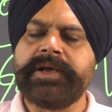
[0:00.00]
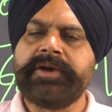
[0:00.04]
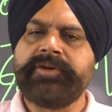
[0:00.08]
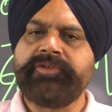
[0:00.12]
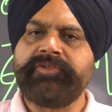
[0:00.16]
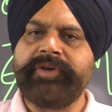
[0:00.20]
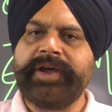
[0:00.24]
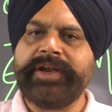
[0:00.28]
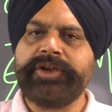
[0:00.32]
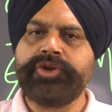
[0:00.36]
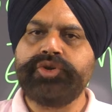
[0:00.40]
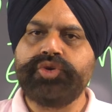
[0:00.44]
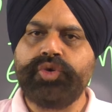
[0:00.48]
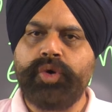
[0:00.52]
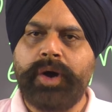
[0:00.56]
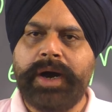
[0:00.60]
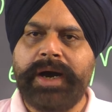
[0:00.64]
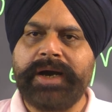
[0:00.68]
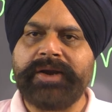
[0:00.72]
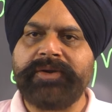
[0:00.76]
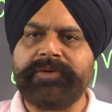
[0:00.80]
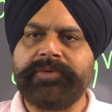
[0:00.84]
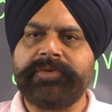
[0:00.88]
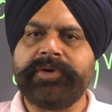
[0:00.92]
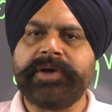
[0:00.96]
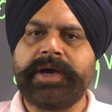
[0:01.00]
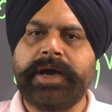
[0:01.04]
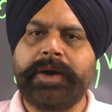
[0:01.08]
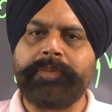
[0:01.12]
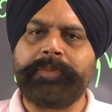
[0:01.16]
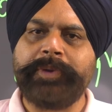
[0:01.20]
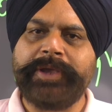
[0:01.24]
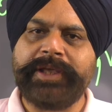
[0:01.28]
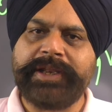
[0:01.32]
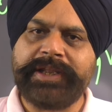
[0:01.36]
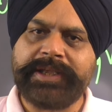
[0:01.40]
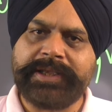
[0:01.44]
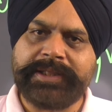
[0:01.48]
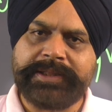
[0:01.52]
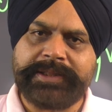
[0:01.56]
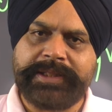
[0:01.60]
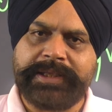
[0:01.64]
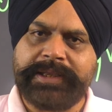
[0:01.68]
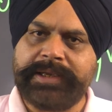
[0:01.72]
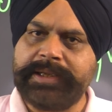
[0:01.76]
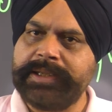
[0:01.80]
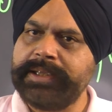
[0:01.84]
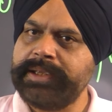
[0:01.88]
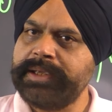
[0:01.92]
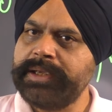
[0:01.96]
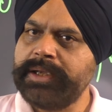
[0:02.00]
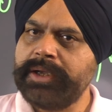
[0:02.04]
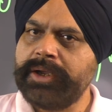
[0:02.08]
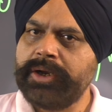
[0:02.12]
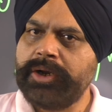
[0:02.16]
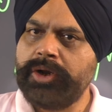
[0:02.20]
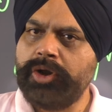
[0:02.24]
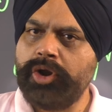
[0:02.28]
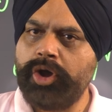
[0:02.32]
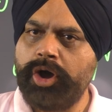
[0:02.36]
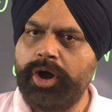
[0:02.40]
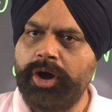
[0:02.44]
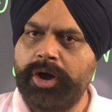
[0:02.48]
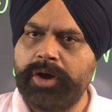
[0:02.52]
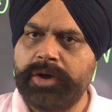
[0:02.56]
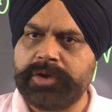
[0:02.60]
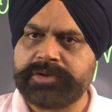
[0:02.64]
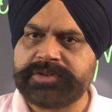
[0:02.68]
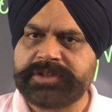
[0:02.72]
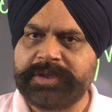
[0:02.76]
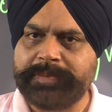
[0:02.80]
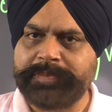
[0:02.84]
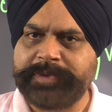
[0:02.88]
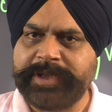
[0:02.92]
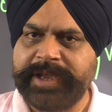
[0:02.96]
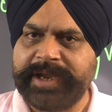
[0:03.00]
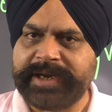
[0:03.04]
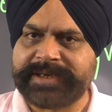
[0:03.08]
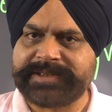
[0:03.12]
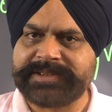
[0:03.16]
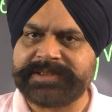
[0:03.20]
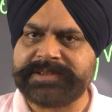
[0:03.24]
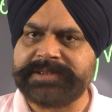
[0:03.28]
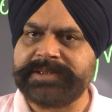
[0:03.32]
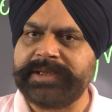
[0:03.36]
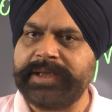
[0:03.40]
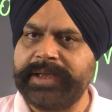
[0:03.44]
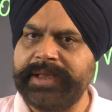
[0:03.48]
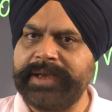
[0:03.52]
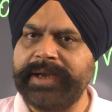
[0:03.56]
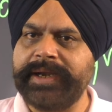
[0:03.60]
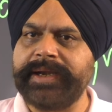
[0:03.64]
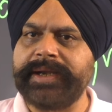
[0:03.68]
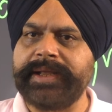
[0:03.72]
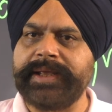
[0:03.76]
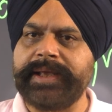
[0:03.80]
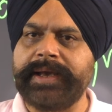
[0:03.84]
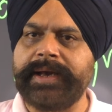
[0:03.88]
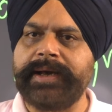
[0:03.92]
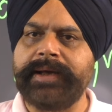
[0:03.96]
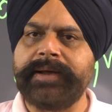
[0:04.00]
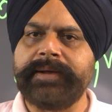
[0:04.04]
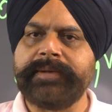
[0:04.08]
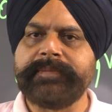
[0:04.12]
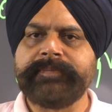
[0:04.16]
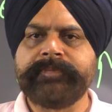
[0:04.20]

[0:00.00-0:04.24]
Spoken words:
When you are appearing in the law subjects in India,